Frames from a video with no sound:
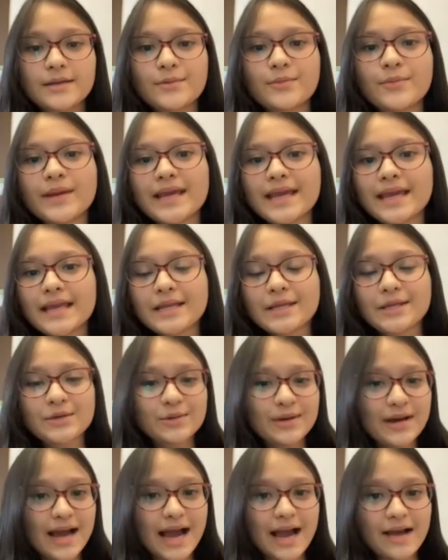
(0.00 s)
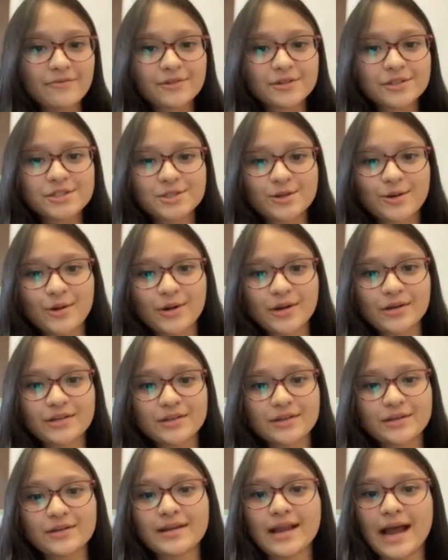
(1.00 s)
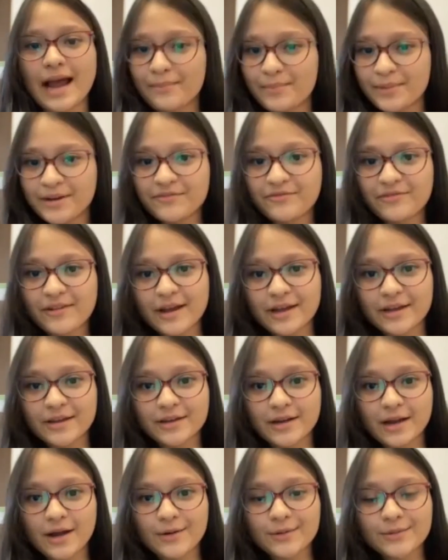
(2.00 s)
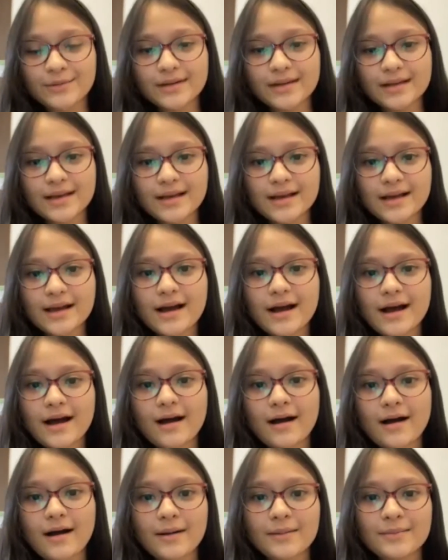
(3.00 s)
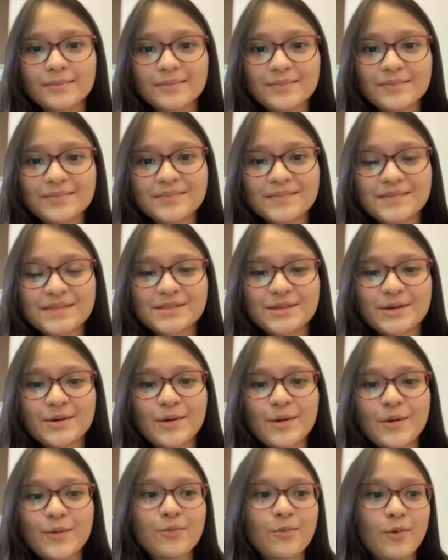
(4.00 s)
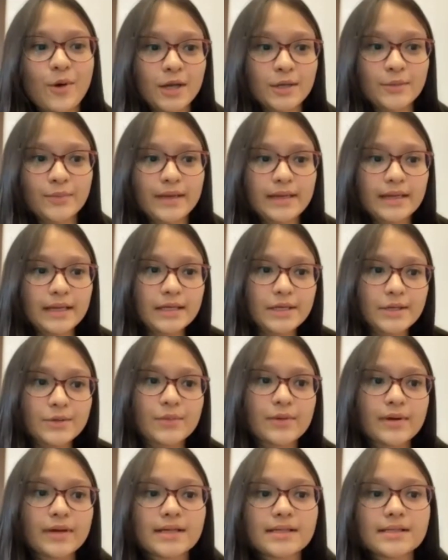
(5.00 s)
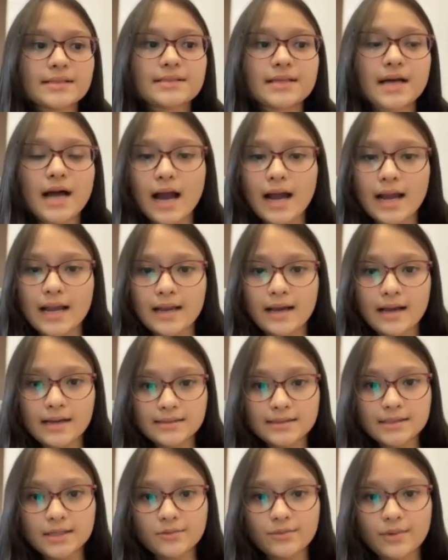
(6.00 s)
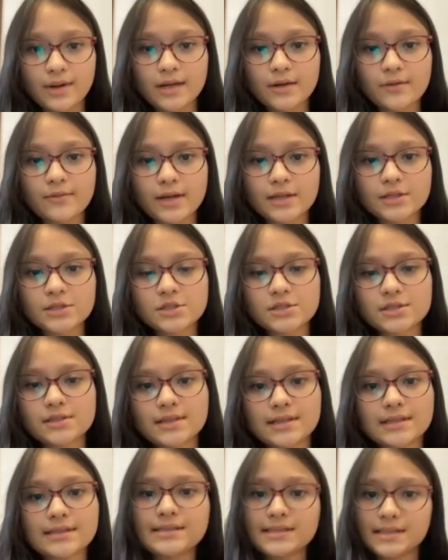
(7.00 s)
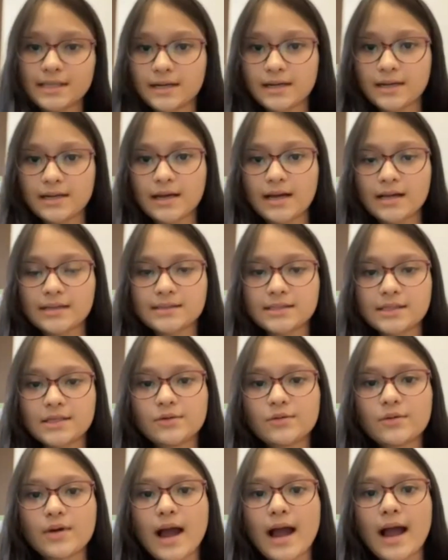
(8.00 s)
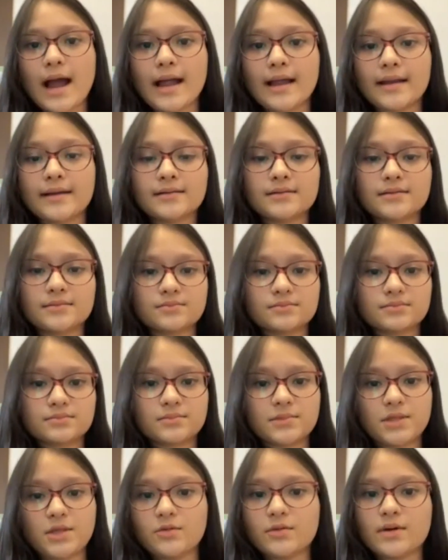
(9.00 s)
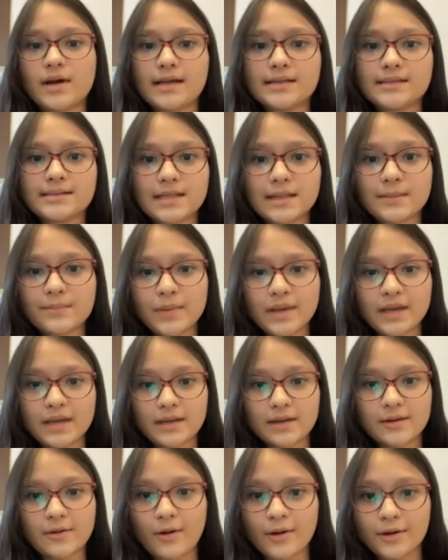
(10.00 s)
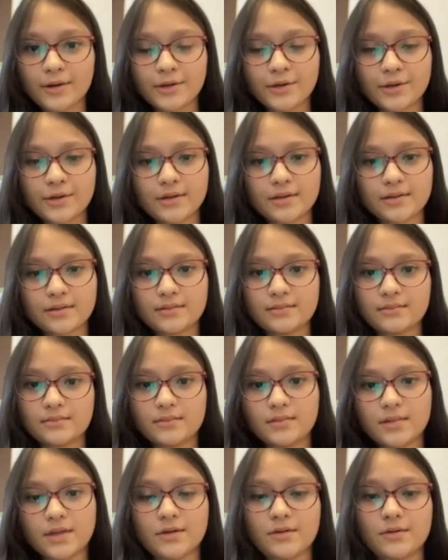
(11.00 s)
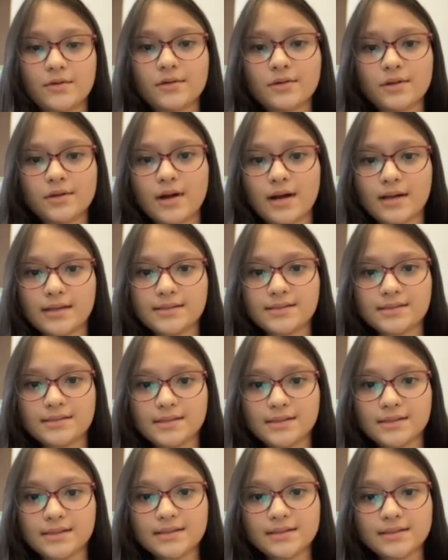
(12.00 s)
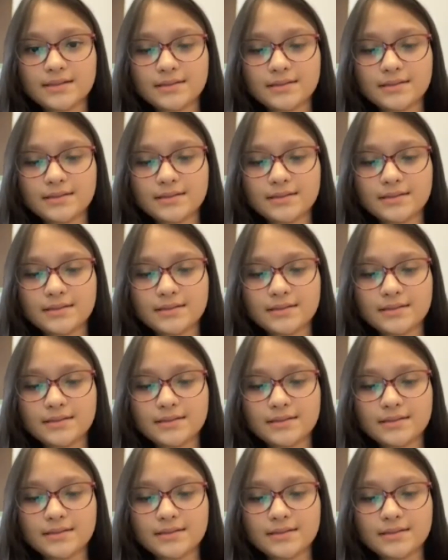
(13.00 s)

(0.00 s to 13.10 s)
We do have a short rapid fire round. So what we can do is I'll ask you one question, then Sia will ask you, and you guys can pick an order, to answer in.